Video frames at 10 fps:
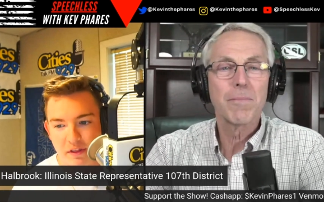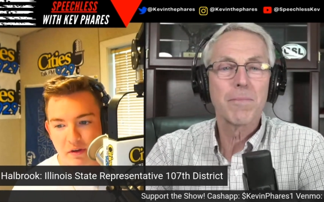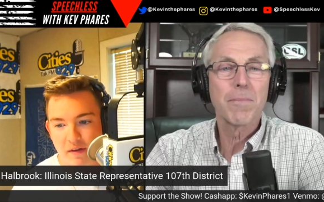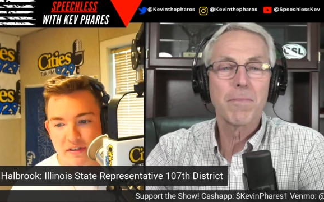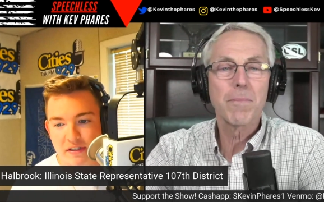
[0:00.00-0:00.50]
Speaker 1: you.
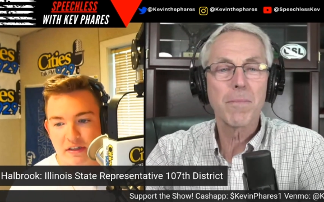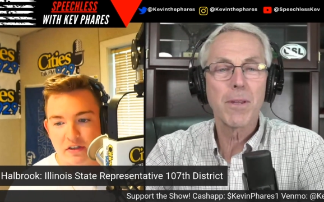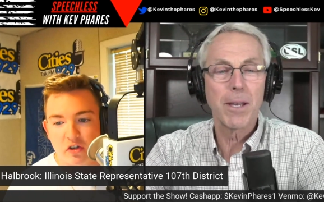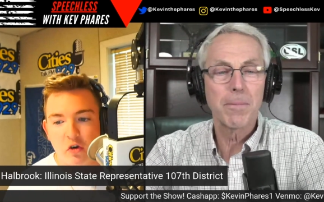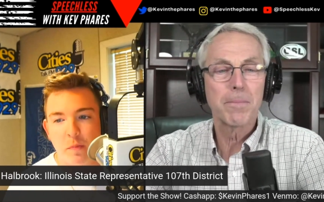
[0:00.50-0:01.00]
Obviously, the
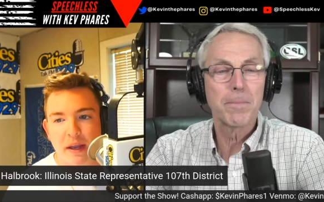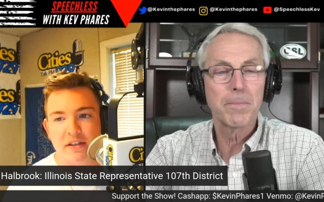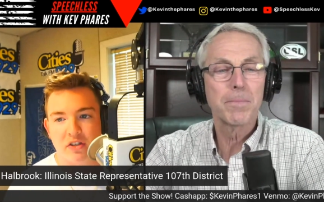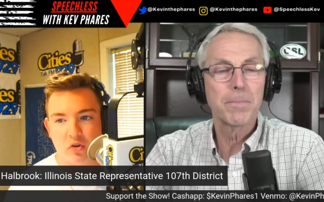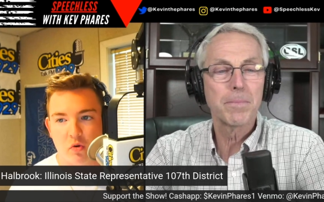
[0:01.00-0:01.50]
two okay.
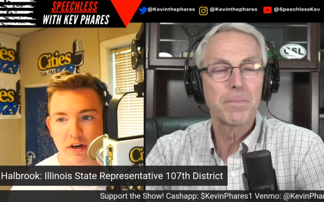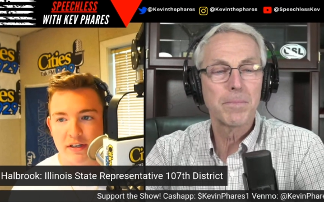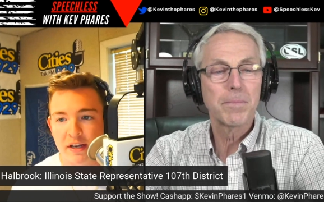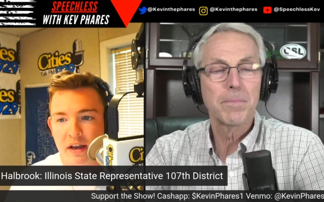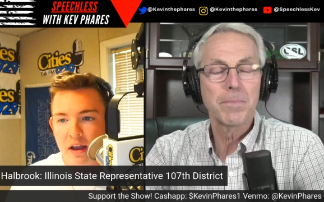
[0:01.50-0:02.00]
biggest
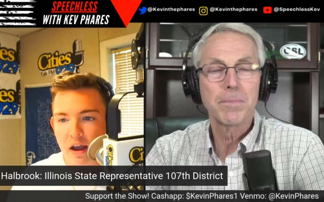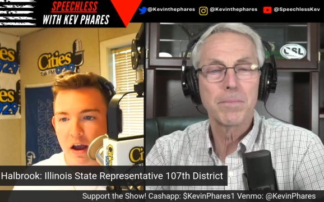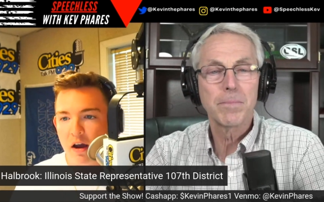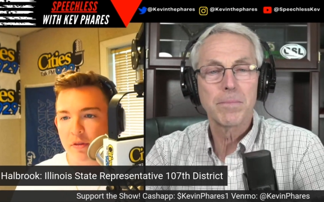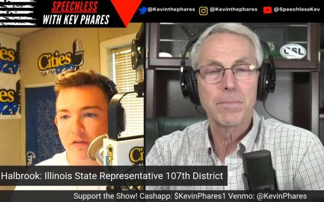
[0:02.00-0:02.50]
stories.
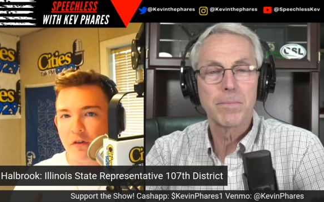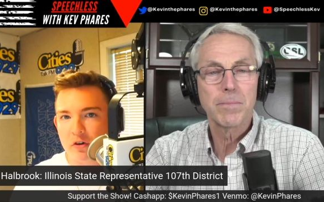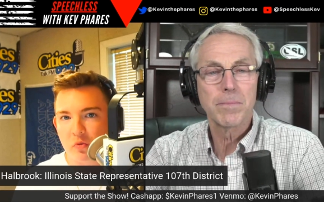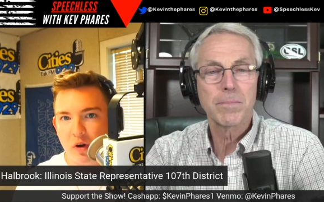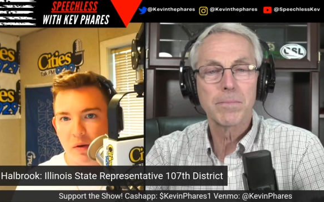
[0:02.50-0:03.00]
Um, the
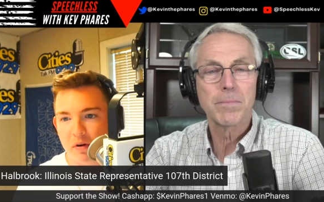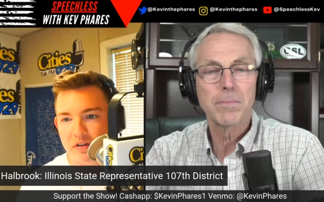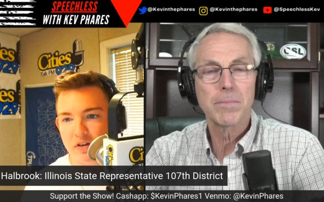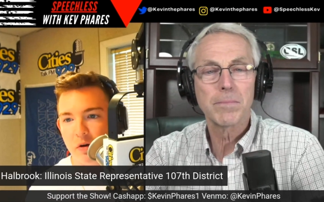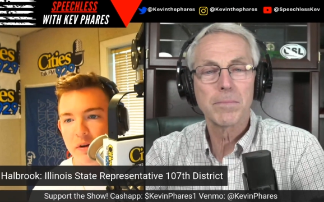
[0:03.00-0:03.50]
first one I want to
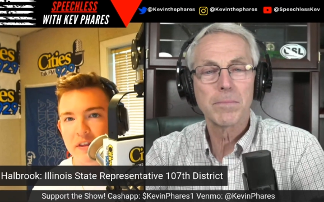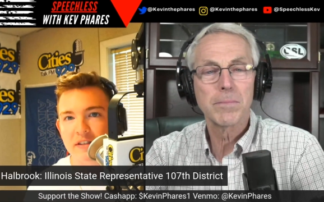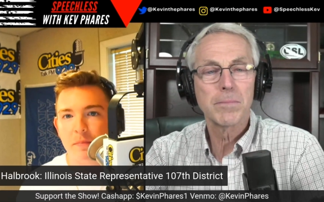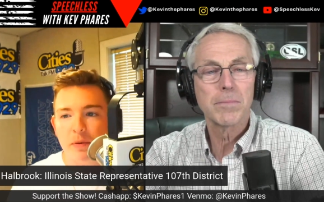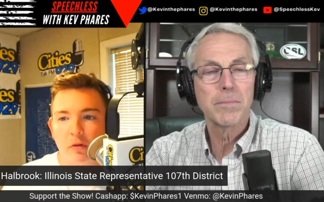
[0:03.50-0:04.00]
start with is
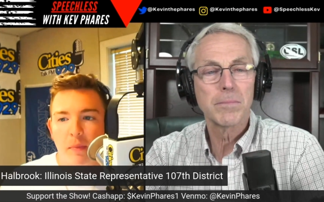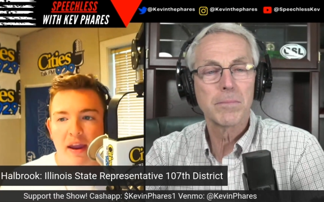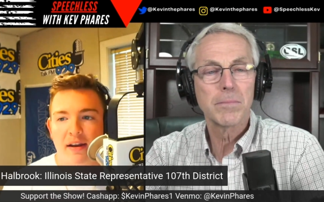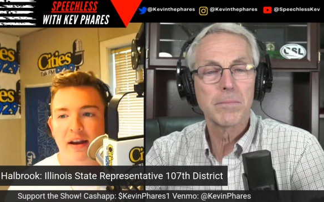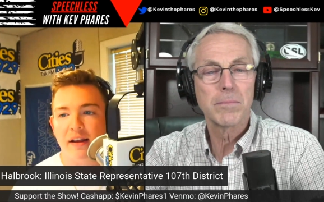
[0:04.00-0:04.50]
the bill
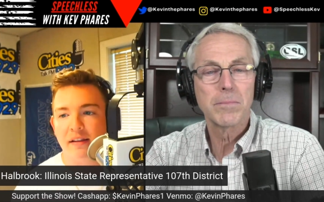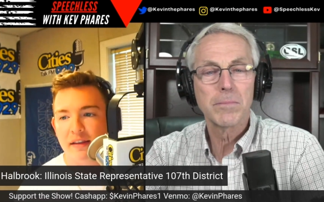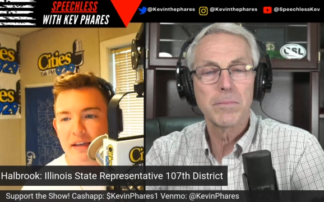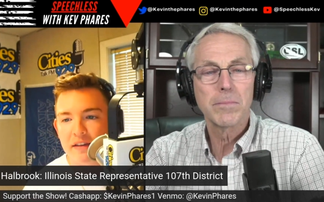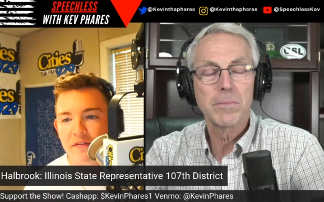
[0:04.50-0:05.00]
mandating the
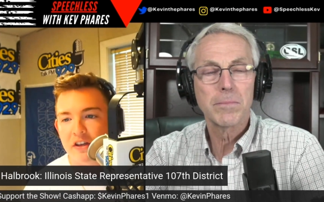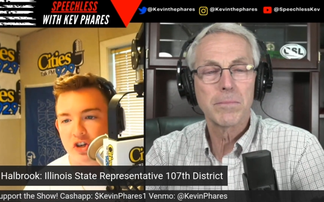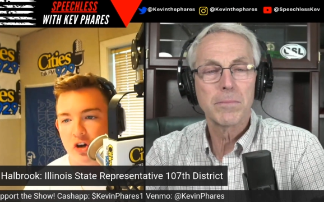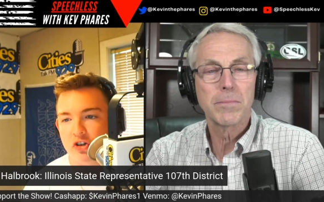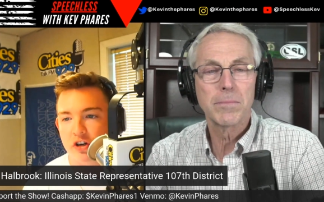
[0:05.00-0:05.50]
EV
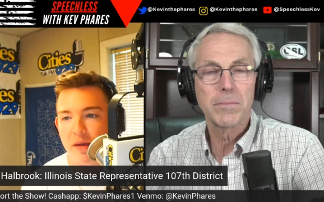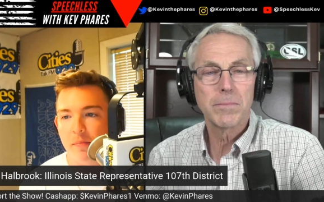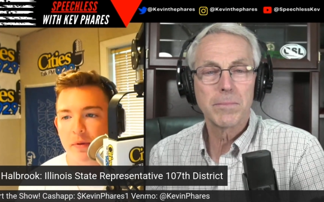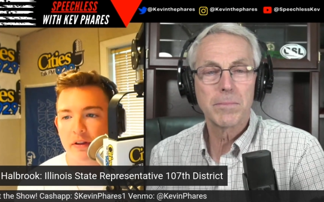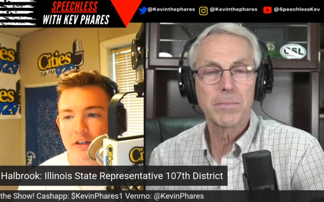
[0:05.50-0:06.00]
charger
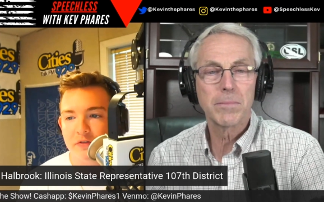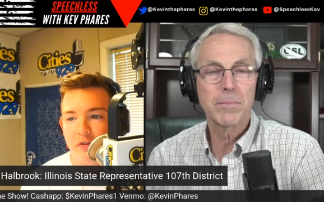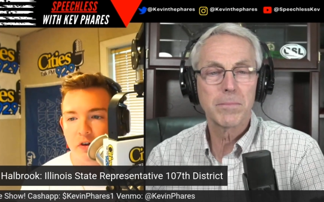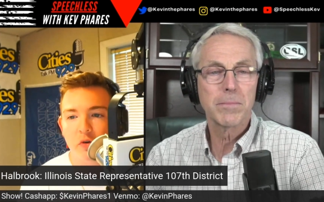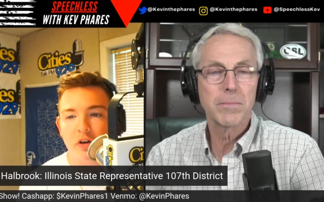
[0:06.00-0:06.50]
capabilities
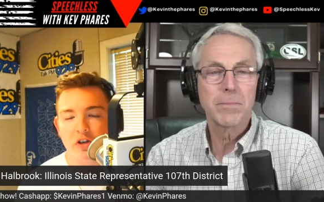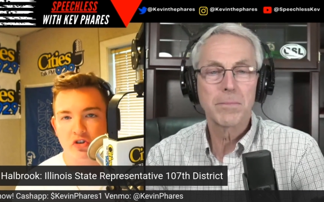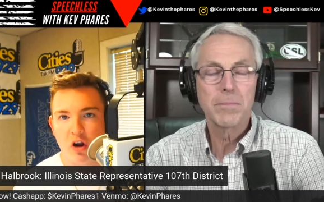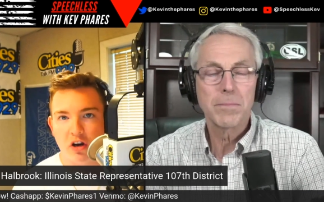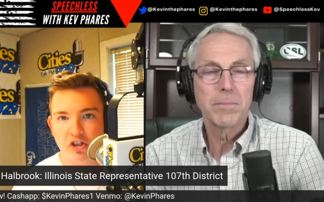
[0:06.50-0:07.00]
for new
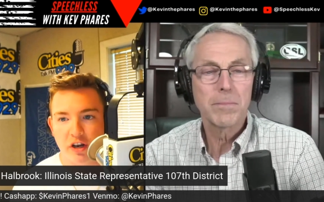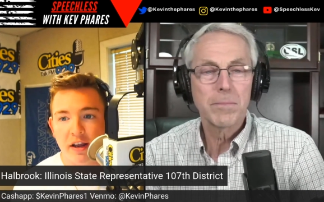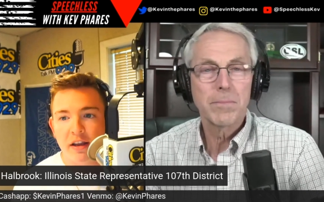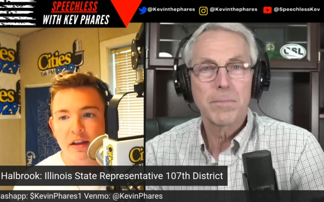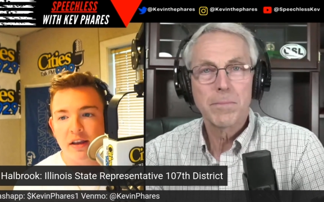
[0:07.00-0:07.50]
construction
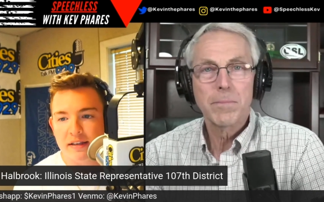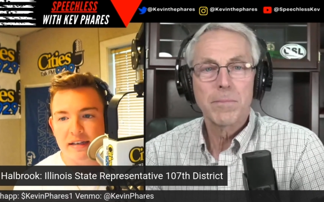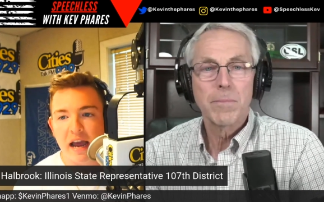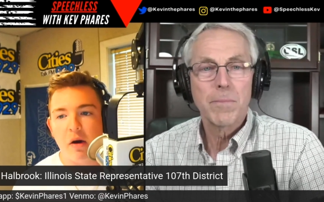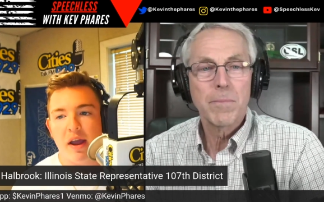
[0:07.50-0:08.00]
is
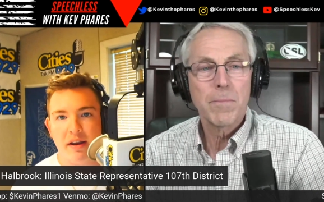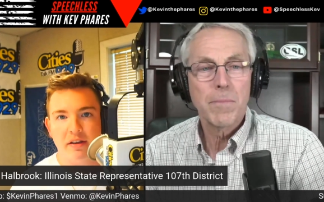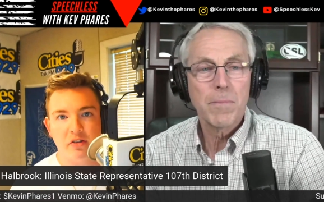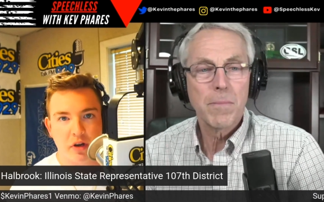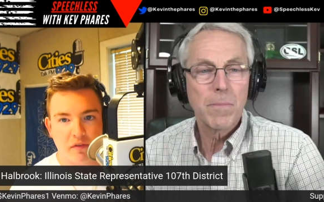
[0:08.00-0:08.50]
now
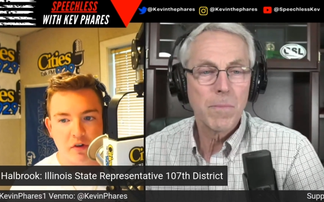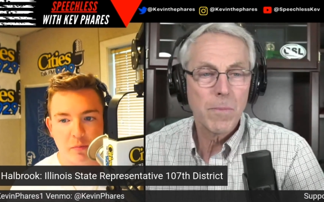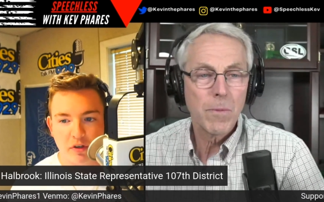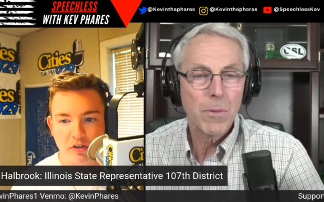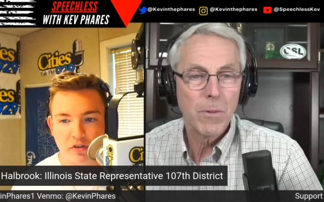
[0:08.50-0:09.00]
headed to Governor
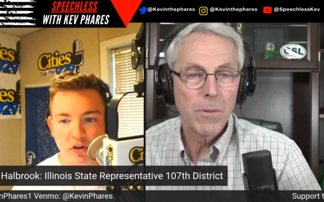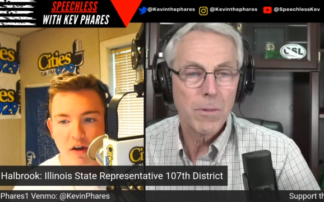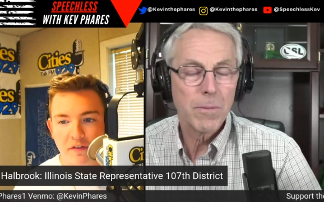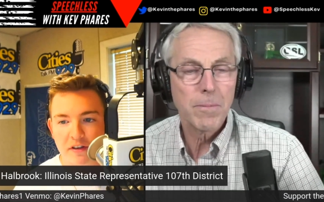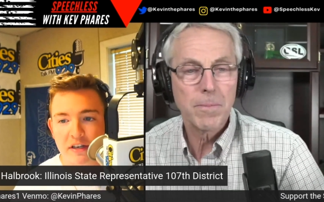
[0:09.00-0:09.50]
Pritzker's office.